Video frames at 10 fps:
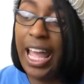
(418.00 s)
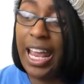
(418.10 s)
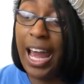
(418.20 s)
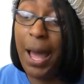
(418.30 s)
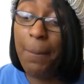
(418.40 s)

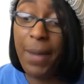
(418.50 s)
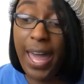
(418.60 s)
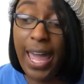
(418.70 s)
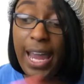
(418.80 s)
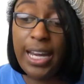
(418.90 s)
And I
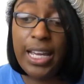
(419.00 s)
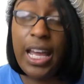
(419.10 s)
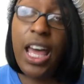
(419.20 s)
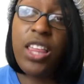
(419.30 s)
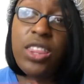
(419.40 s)
paid
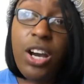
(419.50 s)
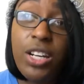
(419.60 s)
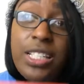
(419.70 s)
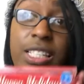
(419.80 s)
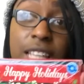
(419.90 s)

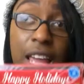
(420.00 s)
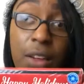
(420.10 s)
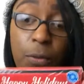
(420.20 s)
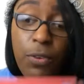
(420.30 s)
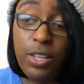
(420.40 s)
30 cents
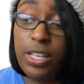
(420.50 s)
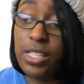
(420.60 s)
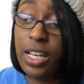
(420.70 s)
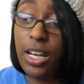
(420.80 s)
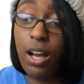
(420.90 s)
for
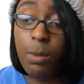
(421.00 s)
this, and it